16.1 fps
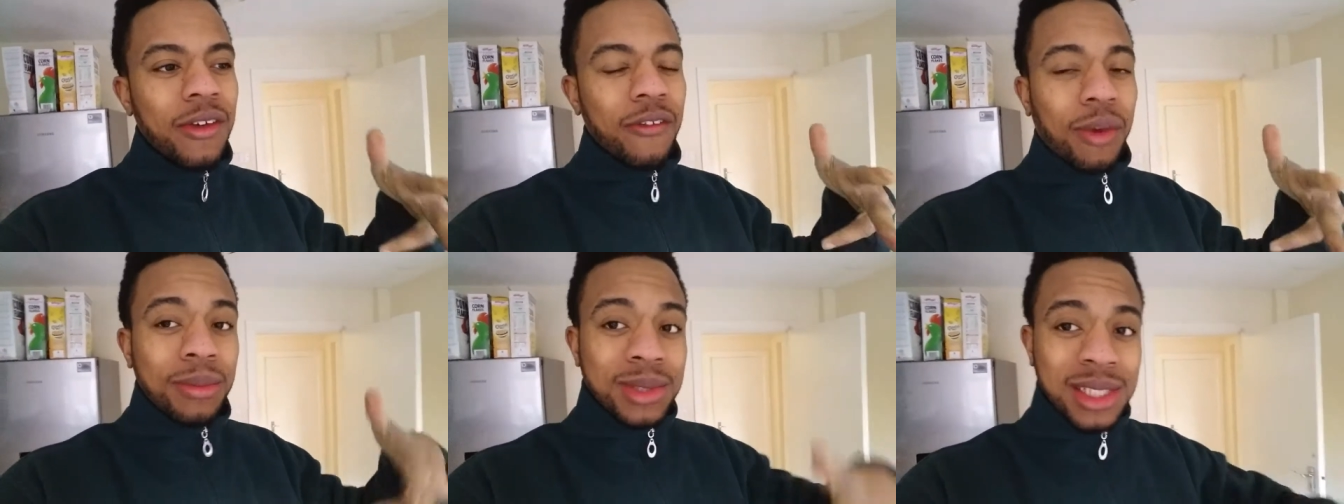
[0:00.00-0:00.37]

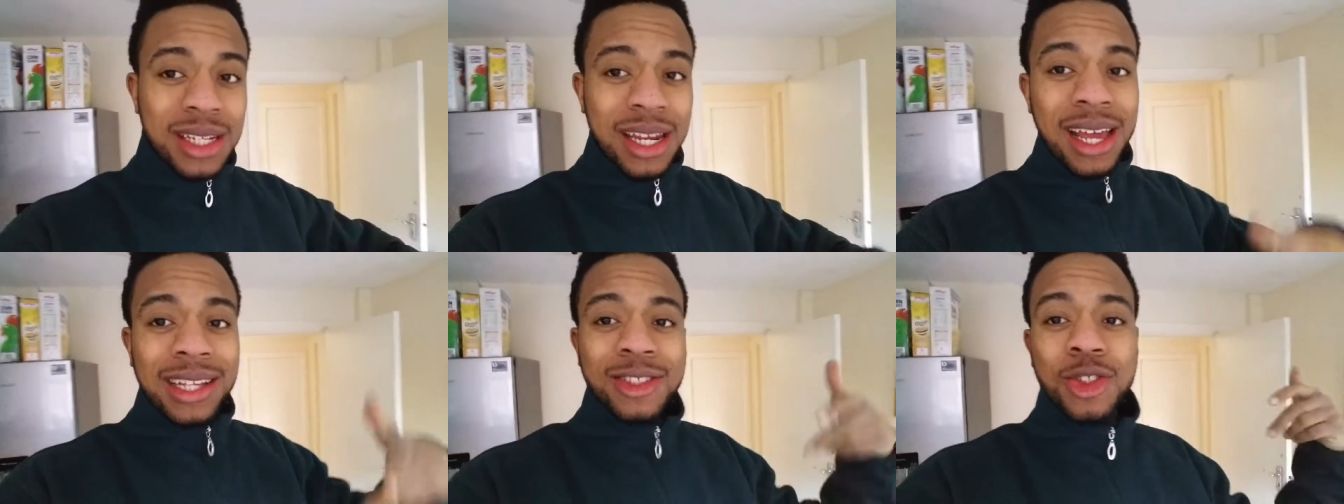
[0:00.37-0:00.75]
from
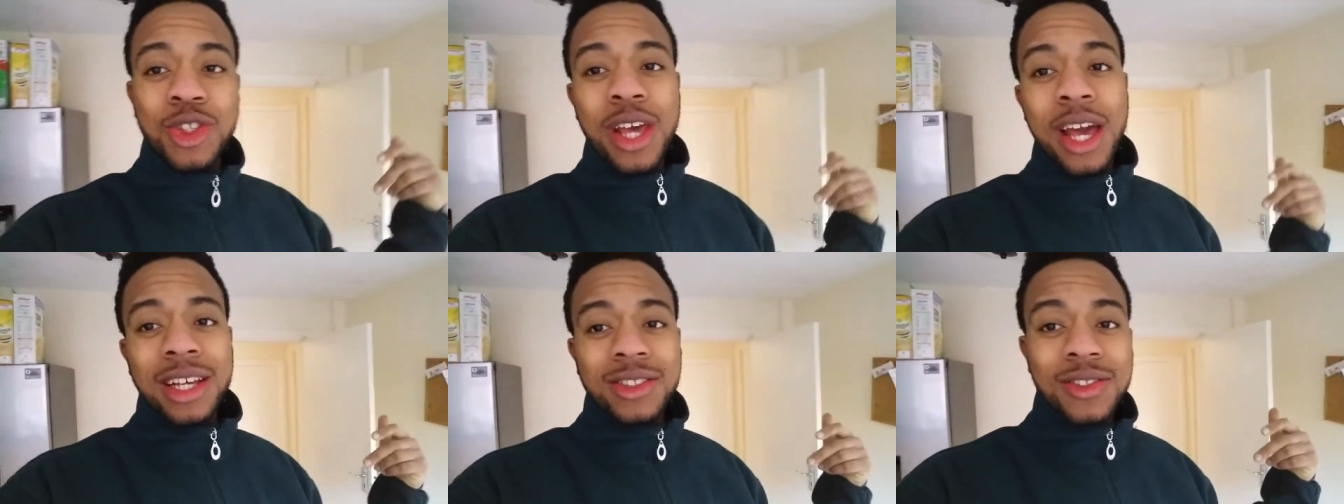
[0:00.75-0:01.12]
today to
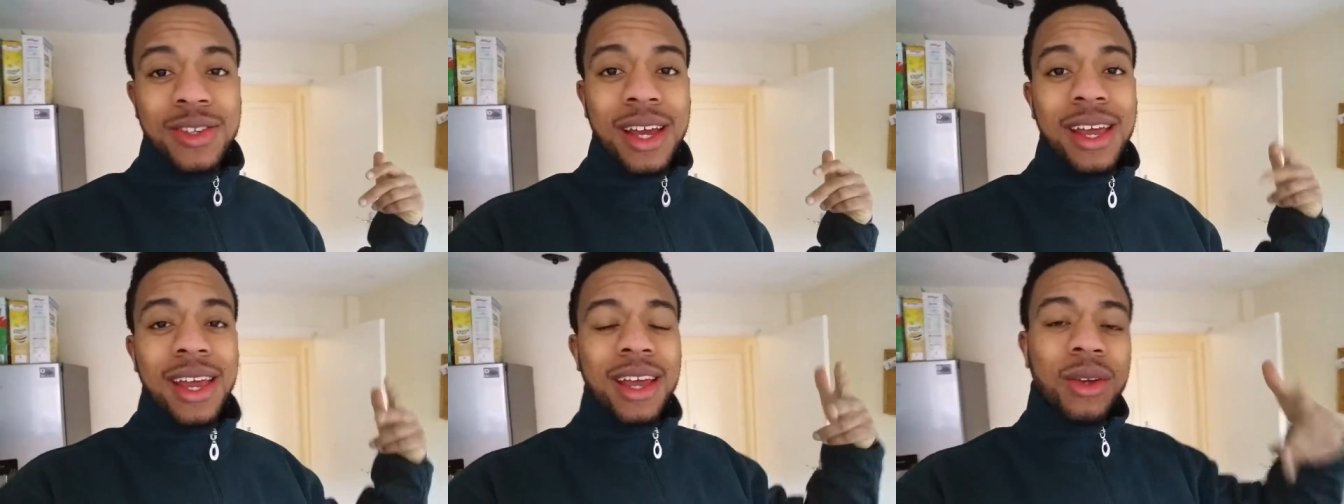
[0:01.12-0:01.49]

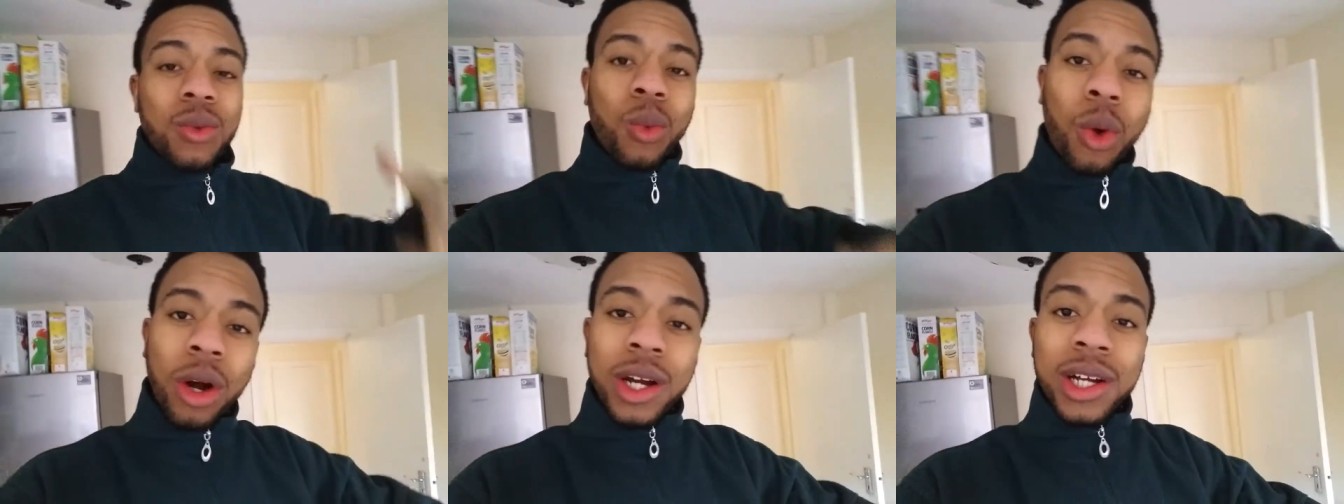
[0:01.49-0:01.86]
yesterday
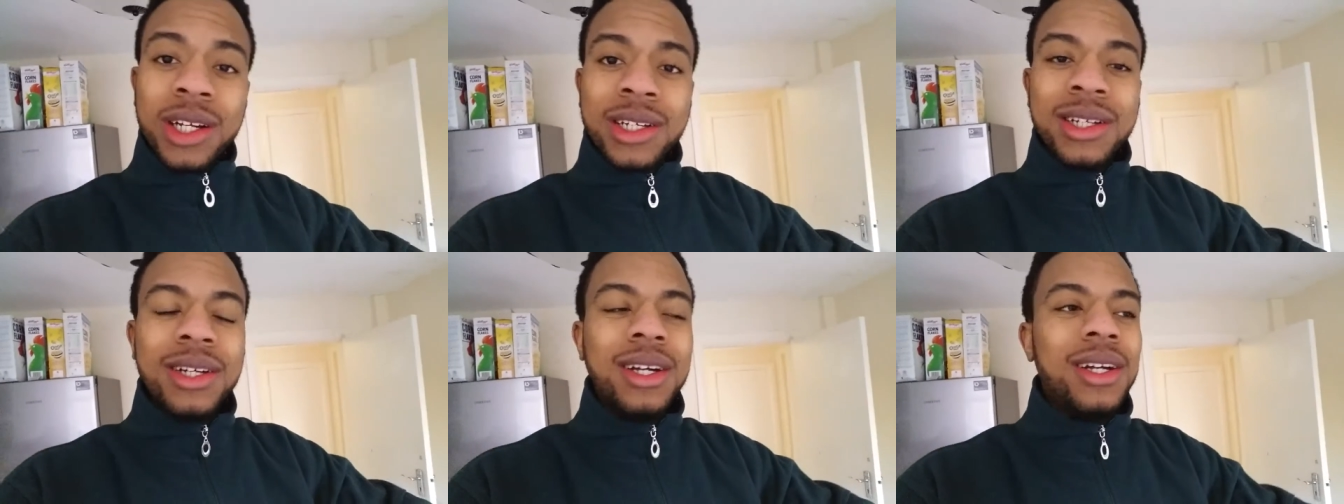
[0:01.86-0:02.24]
in
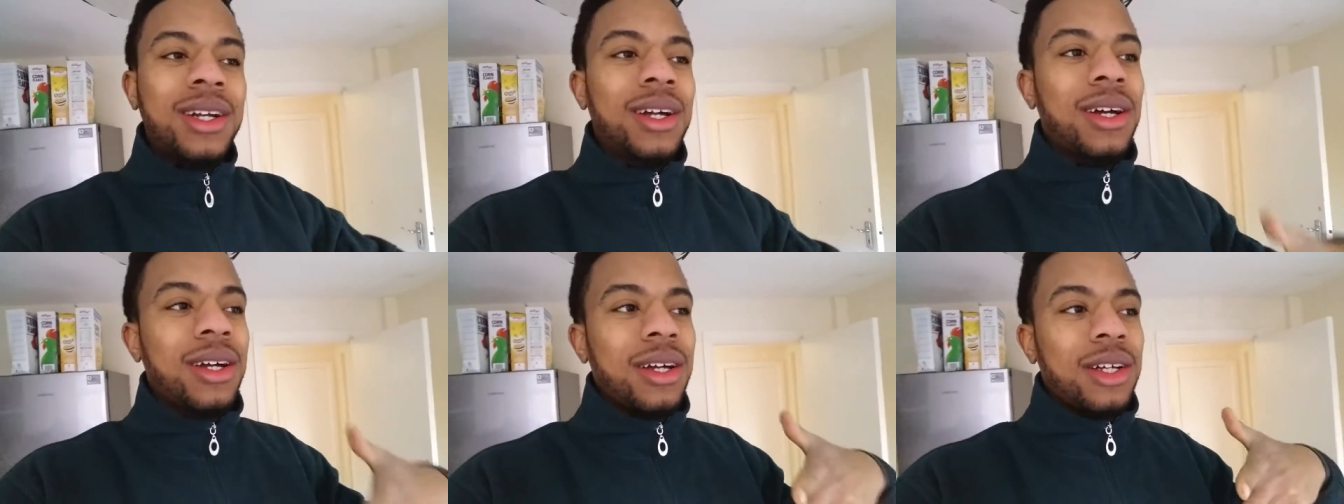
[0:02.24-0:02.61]
work,
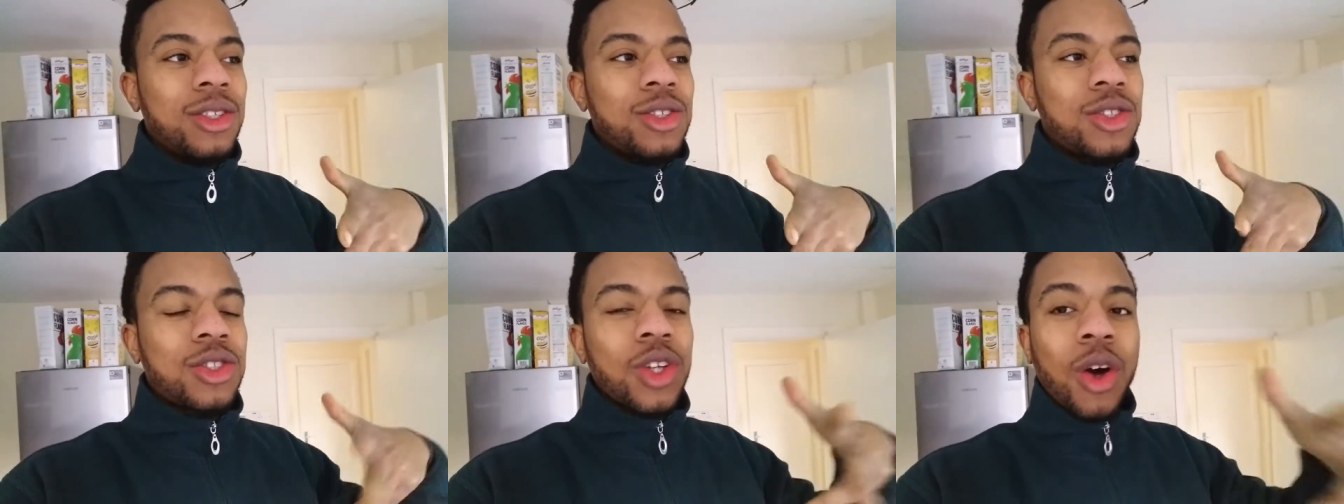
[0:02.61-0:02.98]

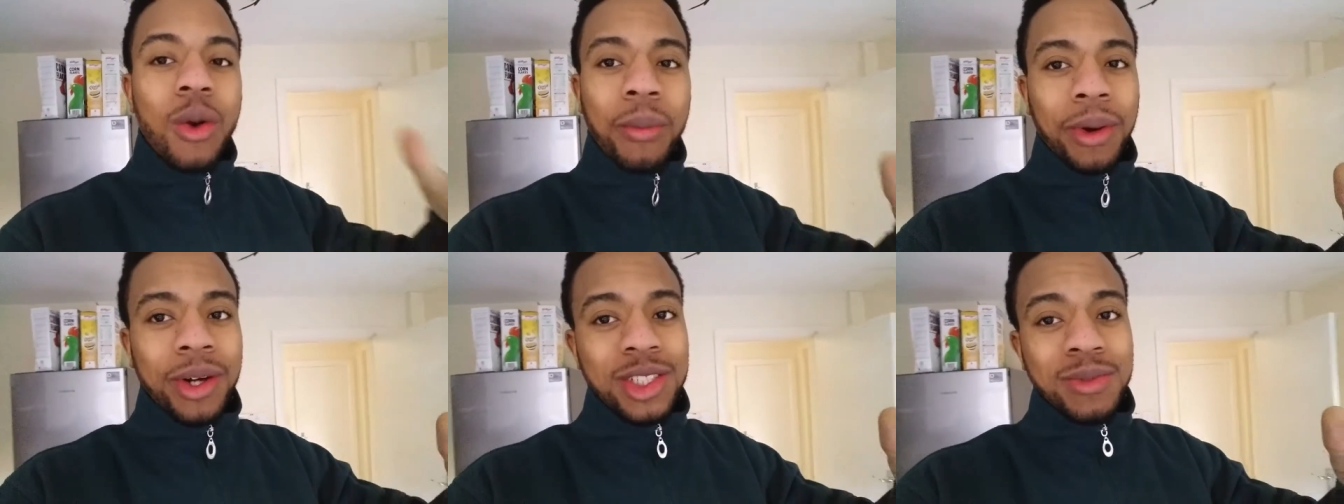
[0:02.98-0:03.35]
so
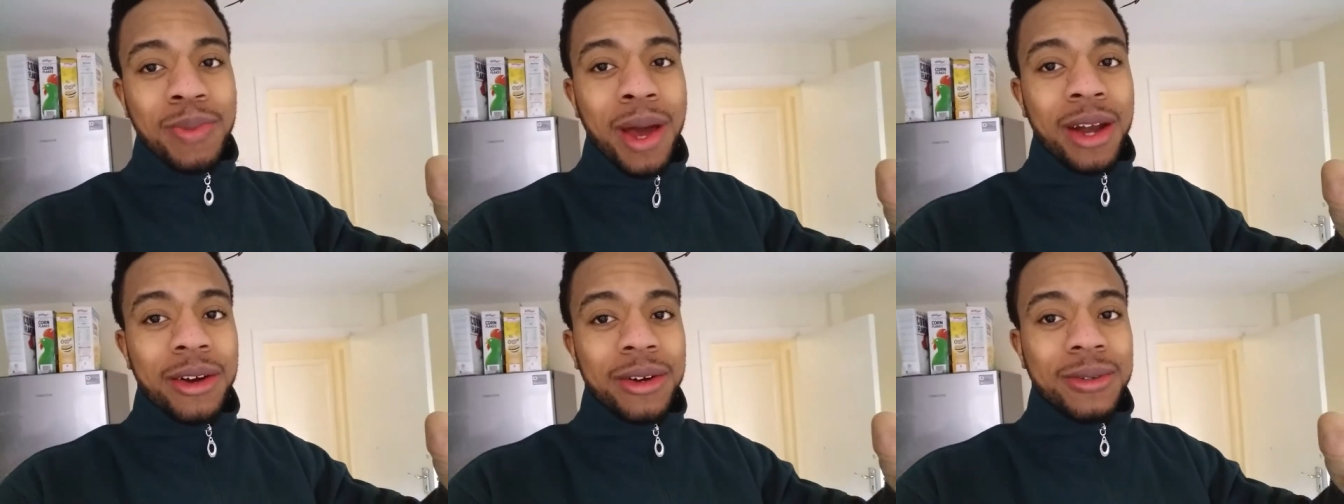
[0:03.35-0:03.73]
much
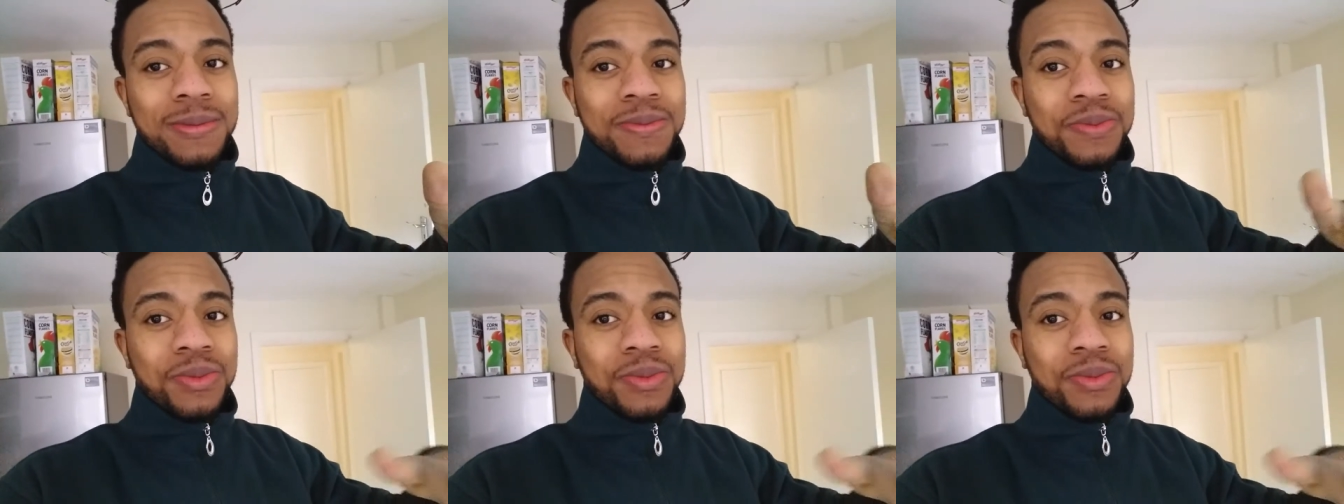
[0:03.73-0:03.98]
better.